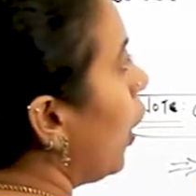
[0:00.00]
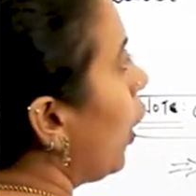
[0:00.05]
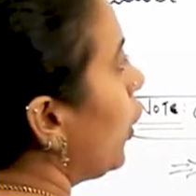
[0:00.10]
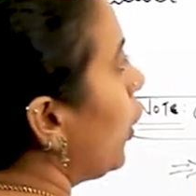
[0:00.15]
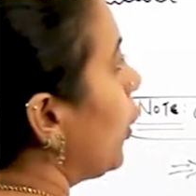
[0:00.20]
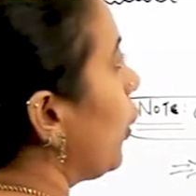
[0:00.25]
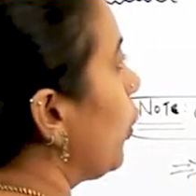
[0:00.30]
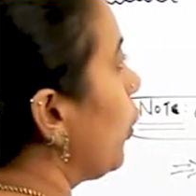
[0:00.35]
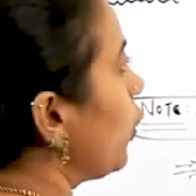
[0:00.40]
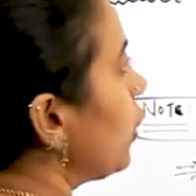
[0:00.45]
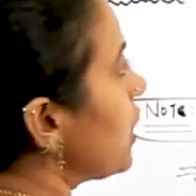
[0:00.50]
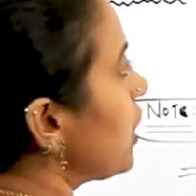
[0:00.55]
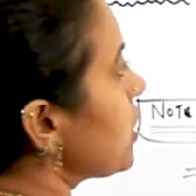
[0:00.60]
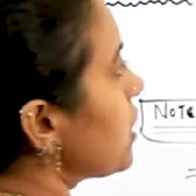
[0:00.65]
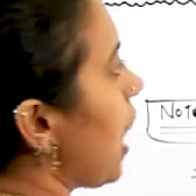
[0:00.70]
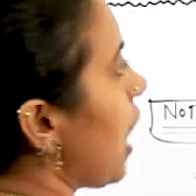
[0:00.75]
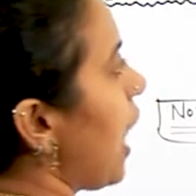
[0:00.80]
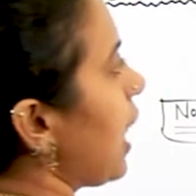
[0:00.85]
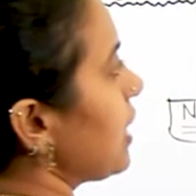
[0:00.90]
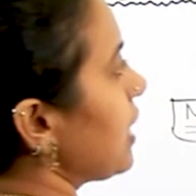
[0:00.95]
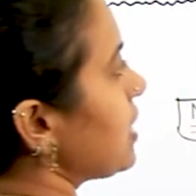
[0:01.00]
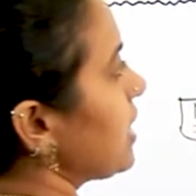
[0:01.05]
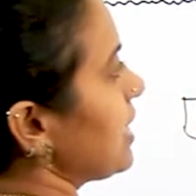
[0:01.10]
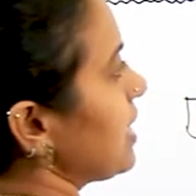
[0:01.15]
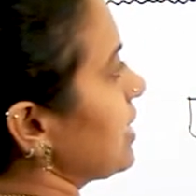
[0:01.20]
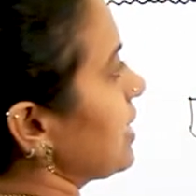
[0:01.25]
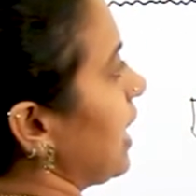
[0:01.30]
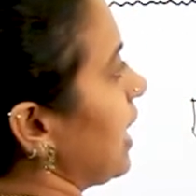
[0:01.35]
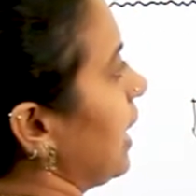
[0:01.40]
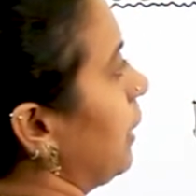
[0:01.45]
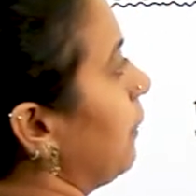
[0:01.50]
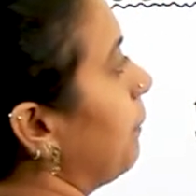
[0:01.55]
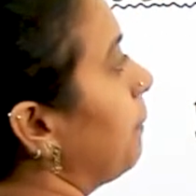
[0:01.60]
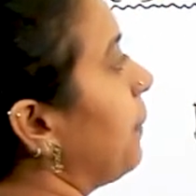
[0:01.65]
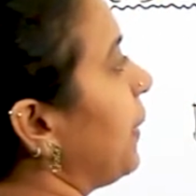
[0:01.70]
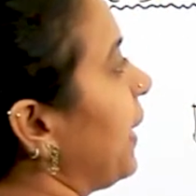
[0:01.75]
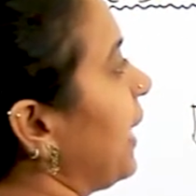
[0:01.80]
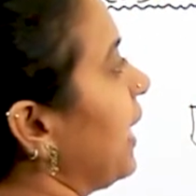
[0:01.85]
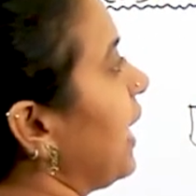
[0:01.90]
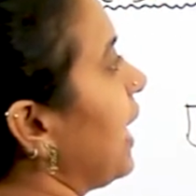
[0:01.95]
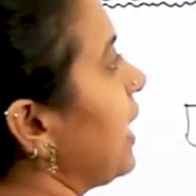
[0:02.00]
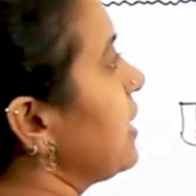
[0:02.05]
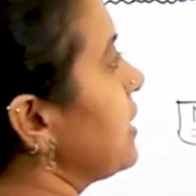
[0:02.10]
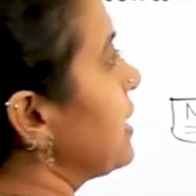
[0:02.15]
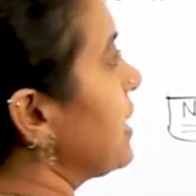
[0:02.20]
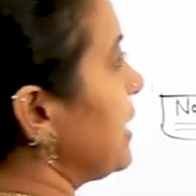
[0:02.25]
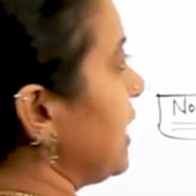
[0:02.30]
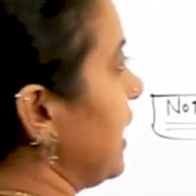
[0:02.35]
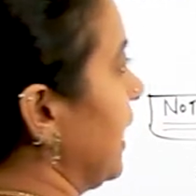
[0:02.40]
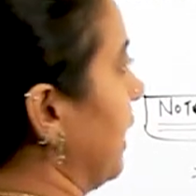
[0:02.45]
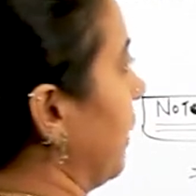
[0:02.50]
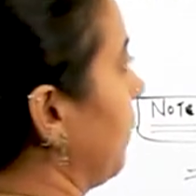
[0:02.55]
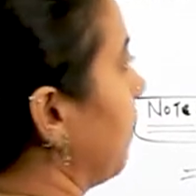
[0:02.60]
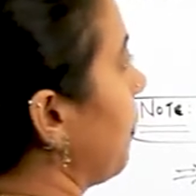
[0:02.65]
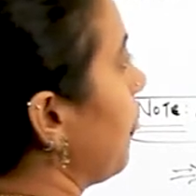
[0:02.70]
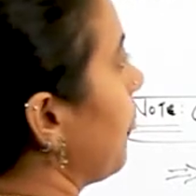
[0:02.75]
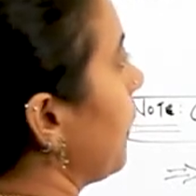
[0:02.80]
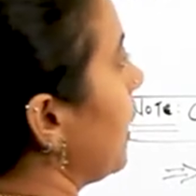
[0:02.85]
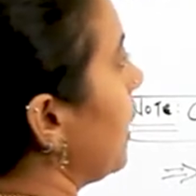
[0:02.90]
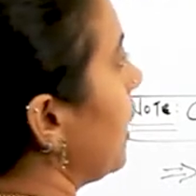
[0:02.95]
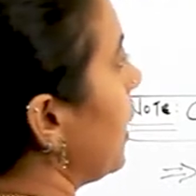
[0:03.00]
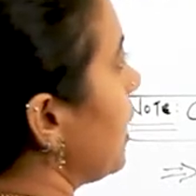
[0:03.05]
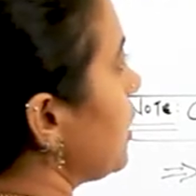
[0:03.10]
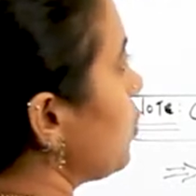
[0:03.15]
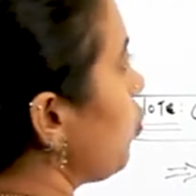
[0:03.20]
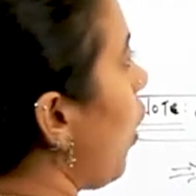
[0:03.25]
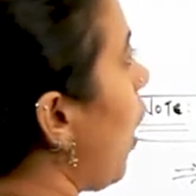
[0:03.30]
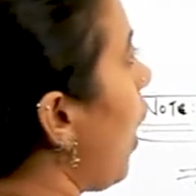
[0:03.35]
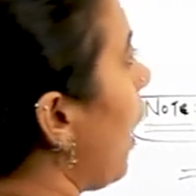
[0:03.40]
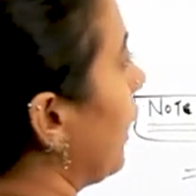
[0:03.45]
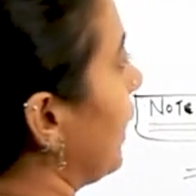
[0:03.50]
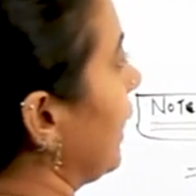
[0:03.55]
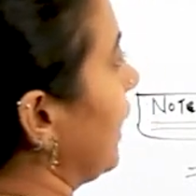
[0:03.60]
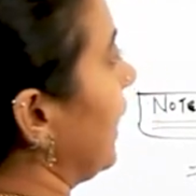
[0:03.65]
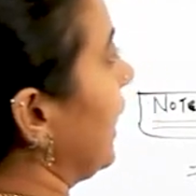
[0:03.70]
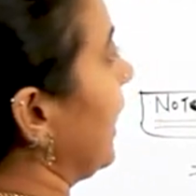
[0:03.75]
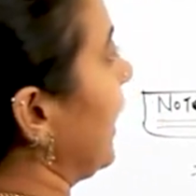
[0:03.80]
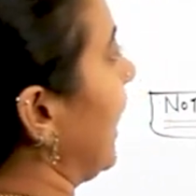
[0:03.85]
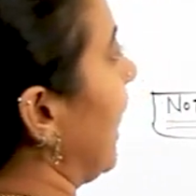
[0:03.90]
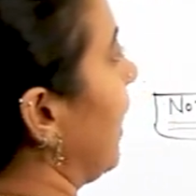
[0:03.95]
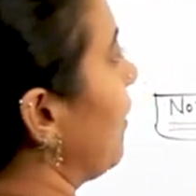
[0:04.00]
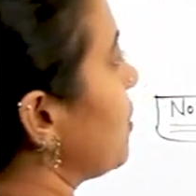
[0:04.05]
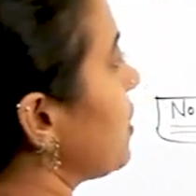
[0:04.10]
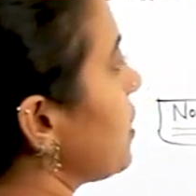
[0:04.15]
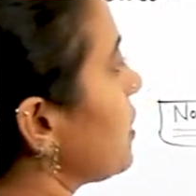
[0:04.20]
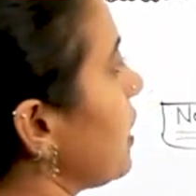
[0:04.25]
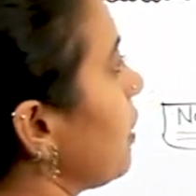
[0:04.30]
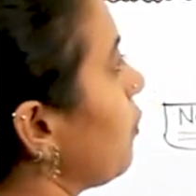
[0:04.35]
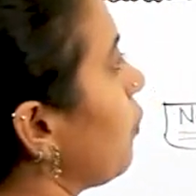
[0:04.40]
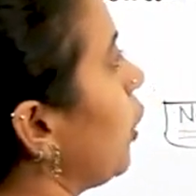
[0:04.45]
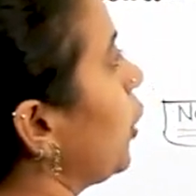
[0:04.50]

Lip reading: due to the charges at B and C is what? EA, which is equal